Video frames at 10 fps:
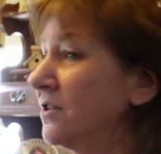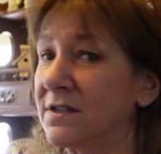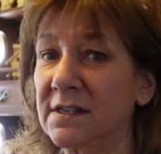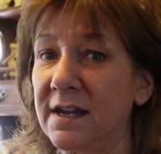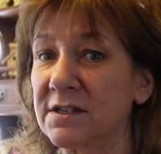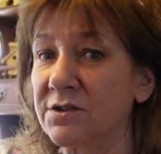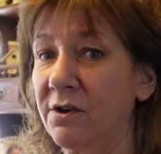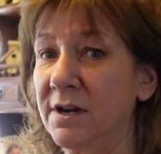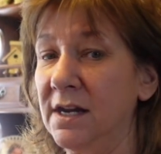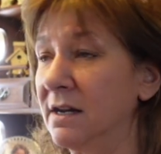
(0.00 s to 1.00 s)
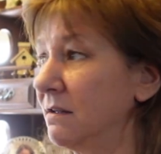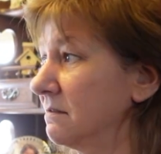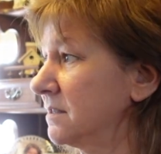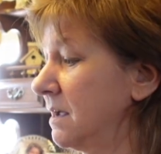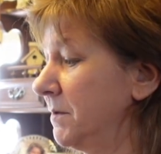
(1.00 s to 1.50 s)
just like starting
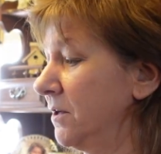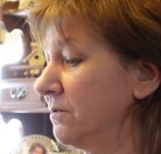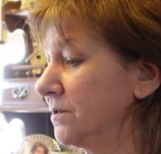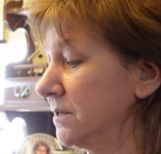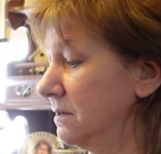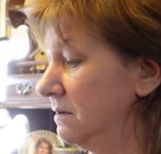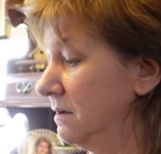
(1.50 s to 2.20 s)
some of those,